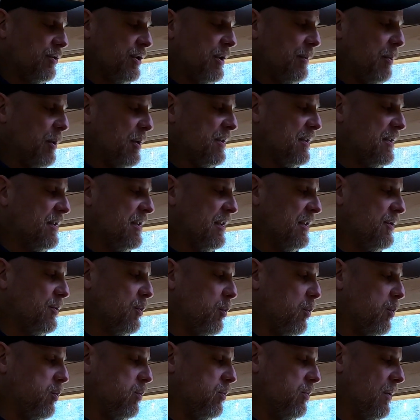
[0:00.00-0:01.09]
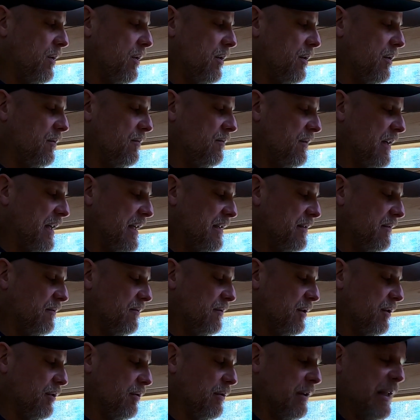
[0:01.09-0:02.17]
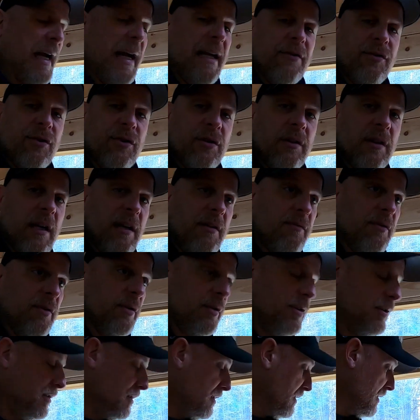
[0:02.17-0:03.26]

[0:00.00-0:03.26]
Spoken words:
she built this like little latch lever,